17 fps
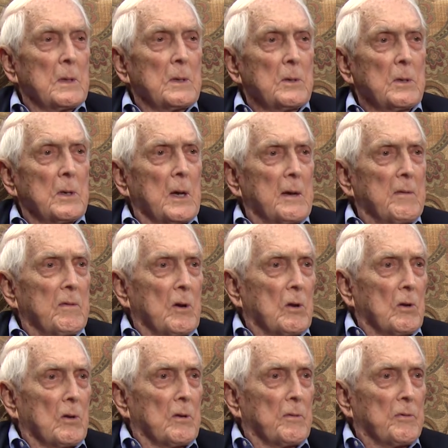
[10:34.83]
You have a
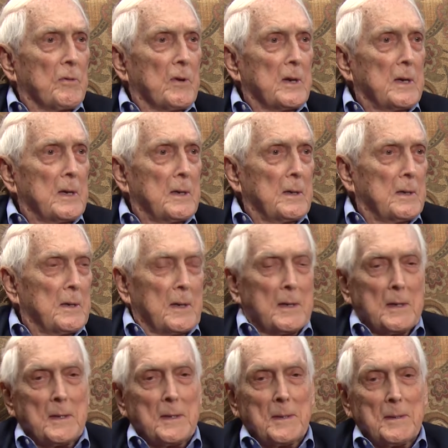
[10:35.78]
girlfriend?
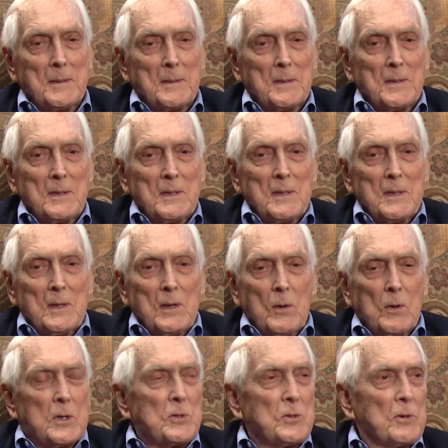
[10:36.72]
Uh,
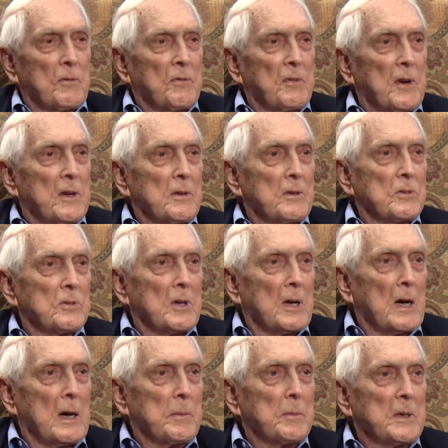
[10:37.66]
what's your father's
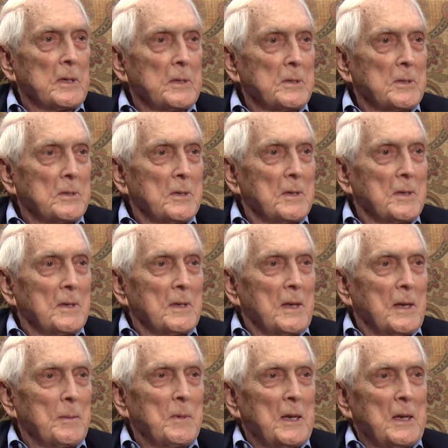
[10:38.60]
hobbies?"
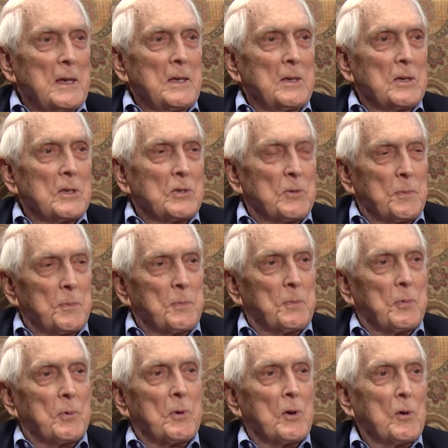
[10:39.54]
I mean, he just
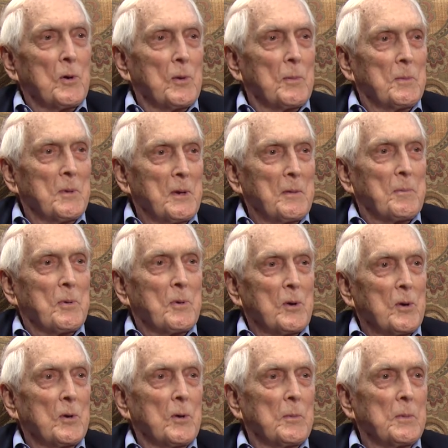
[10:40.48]
probed and
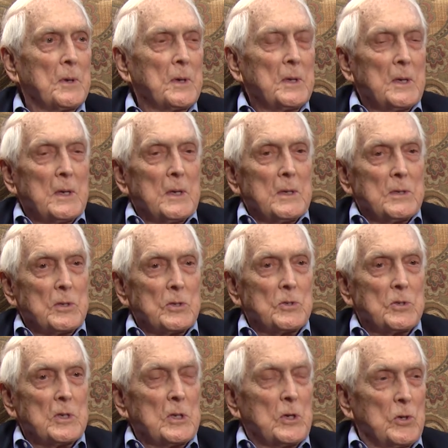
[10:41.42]
probed to
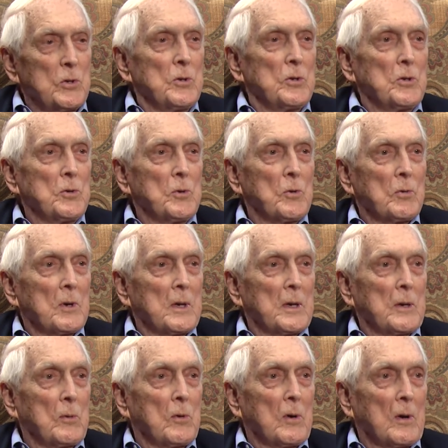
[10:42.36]
see who you
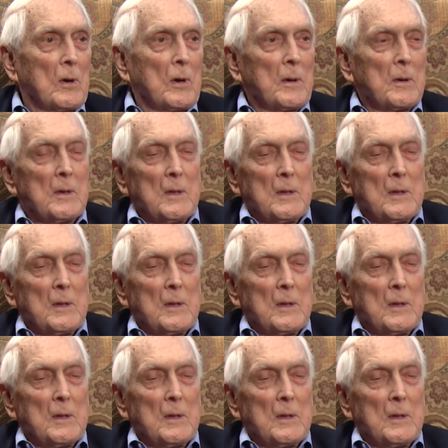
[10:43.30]
really were.